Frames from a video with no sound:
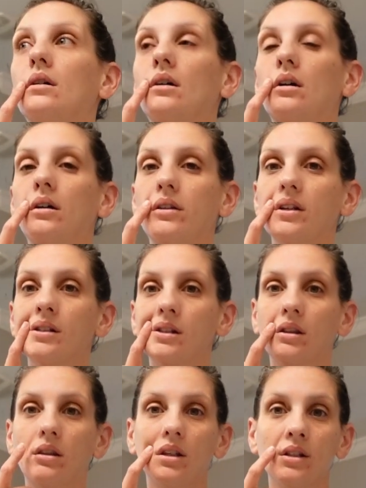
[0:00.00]
oh,
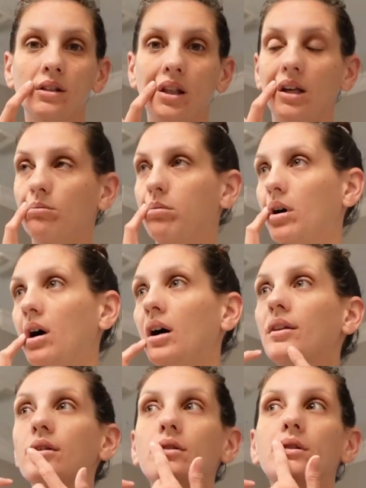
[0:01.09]
this this thing
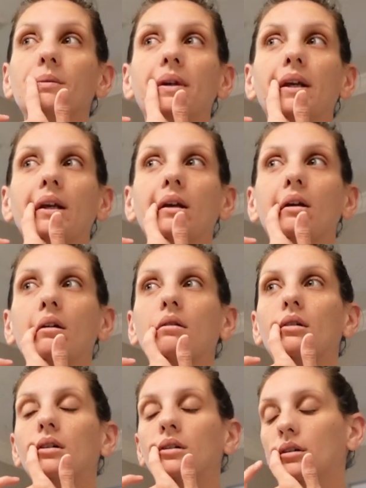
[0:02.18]
bothers me.
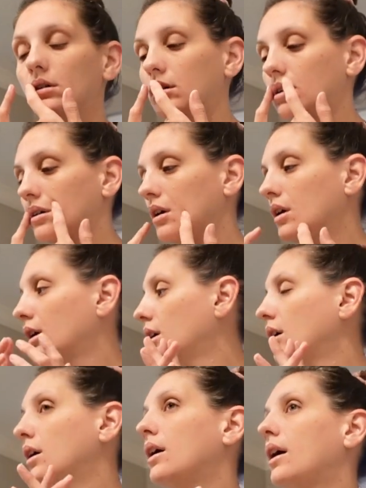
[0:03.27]
Ugh.
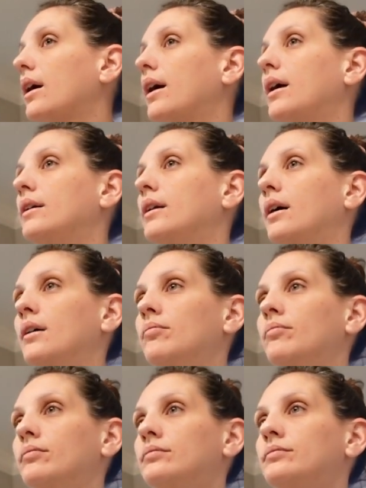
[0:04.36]
And
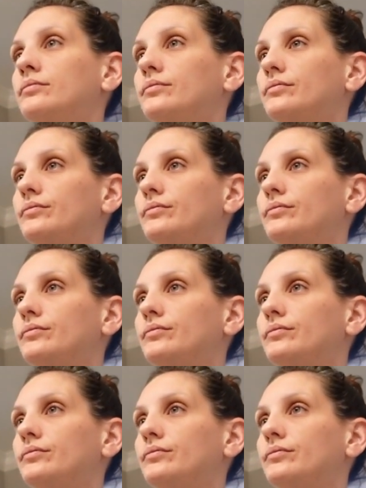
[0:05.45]
um,